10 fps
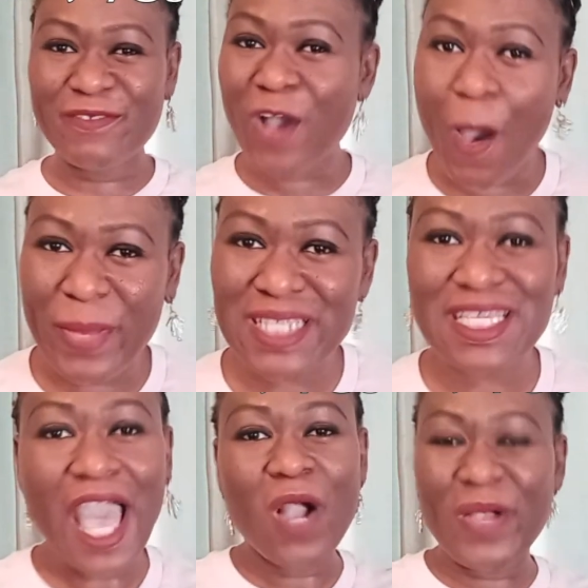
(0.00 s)
leave
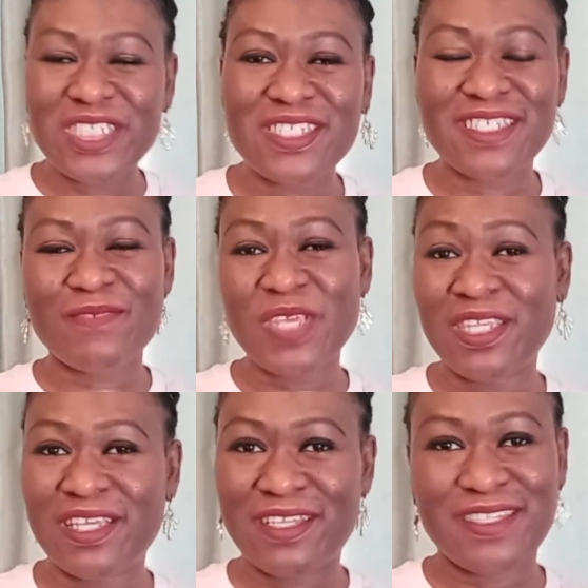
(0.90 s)
comments, questions in
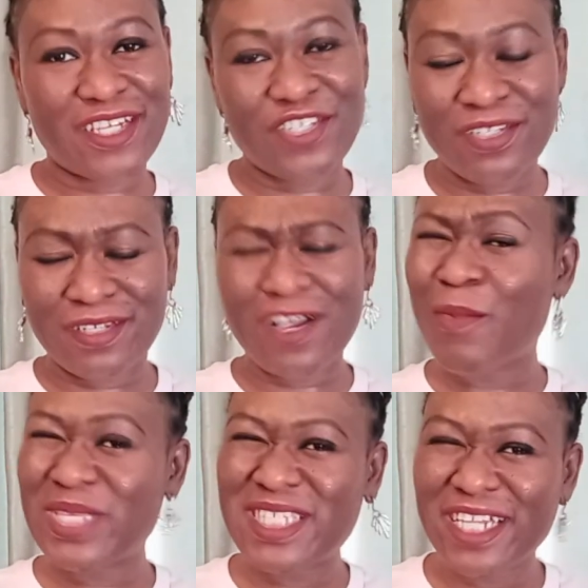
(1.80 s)
the
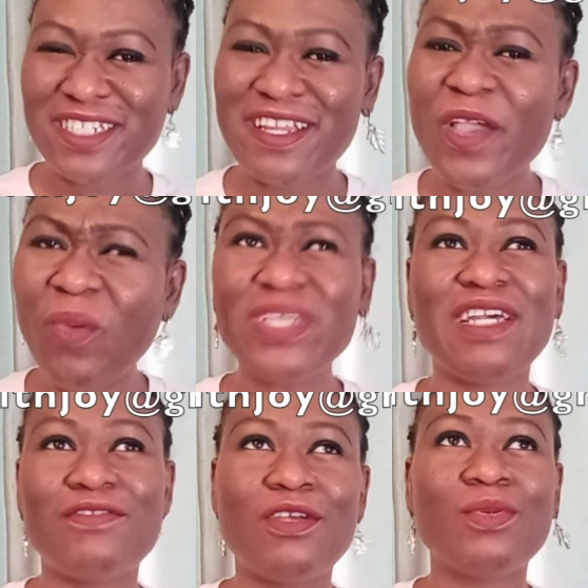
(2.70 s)
comment section. I
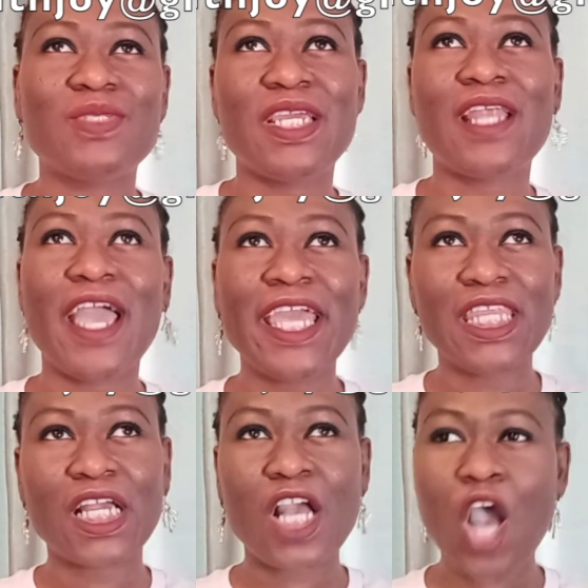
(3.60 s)
always have trouble saying that.
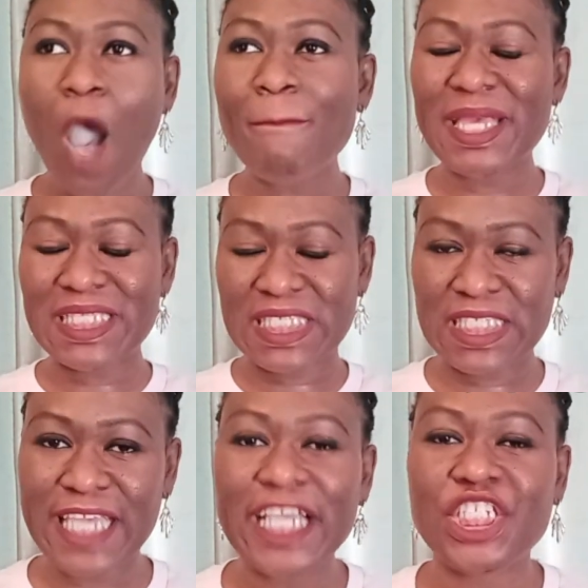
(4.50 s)
In the comment
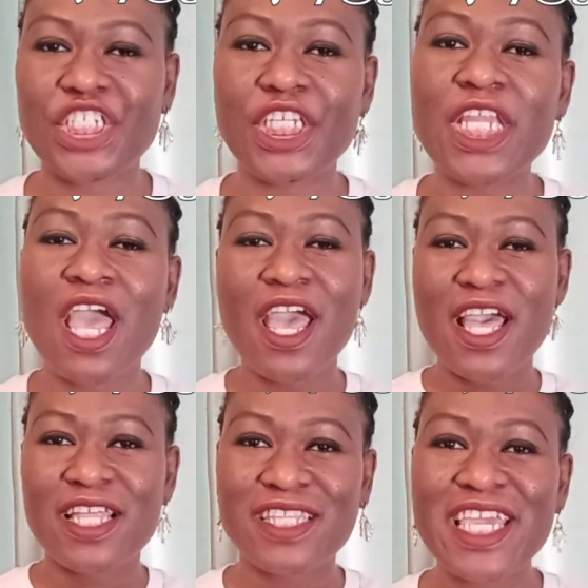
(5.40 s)
section,
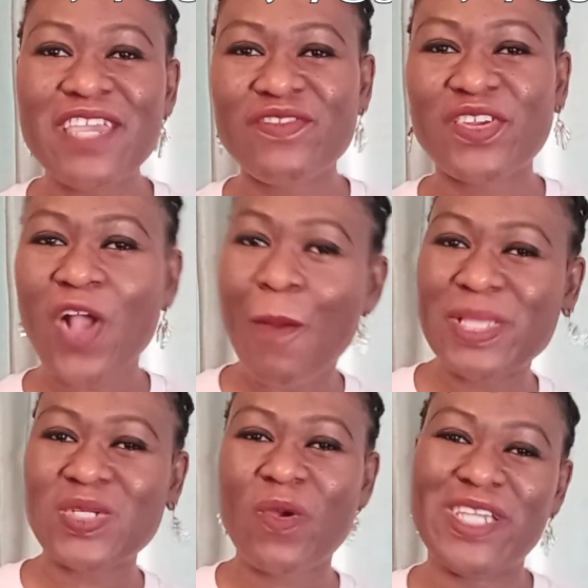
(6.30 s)
leave your
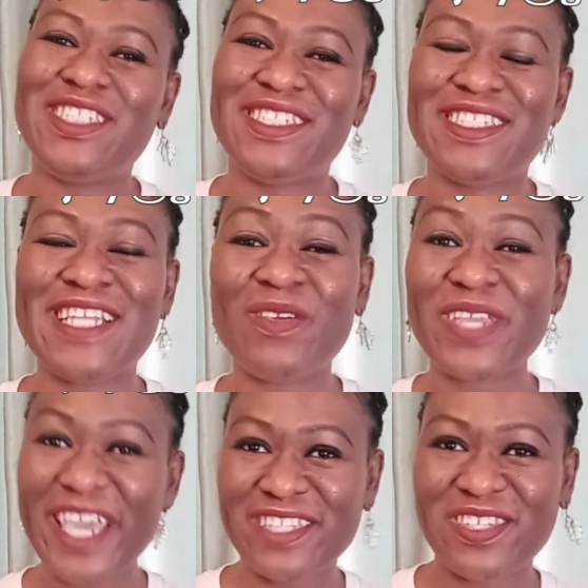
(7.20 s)
comments or questions.
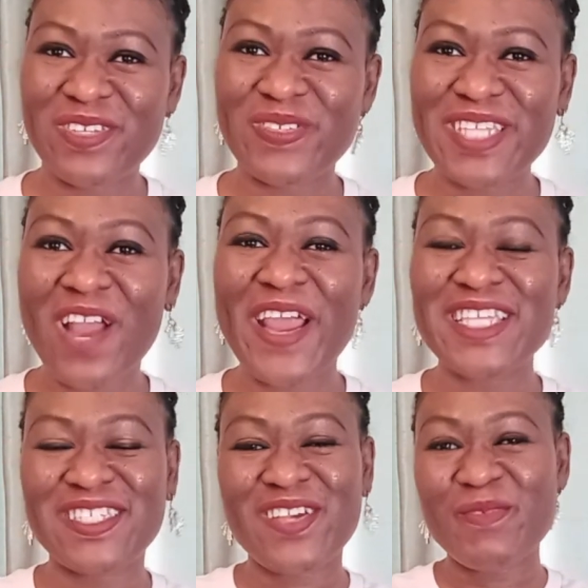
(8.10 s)
Now get to those. All
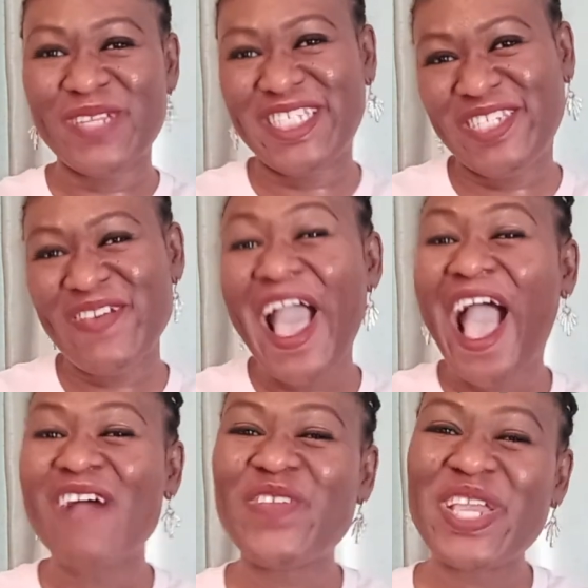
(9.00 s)
right? So, God bless you.
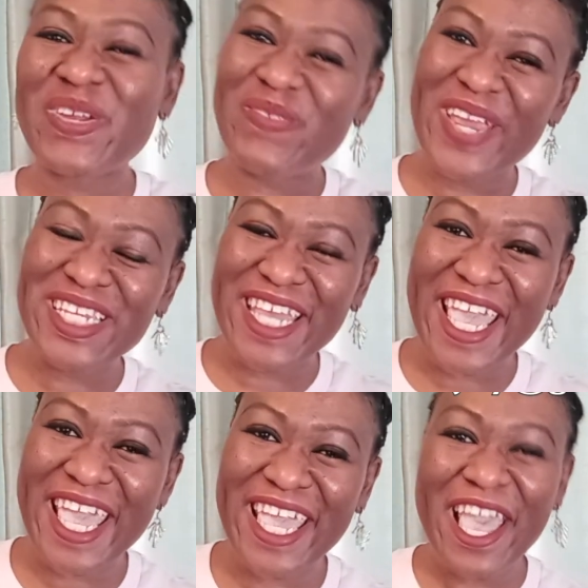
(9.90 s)
Have a great
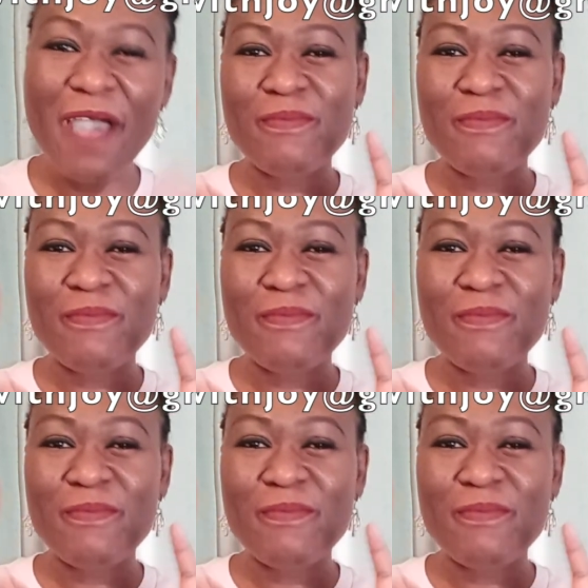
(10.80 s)
day.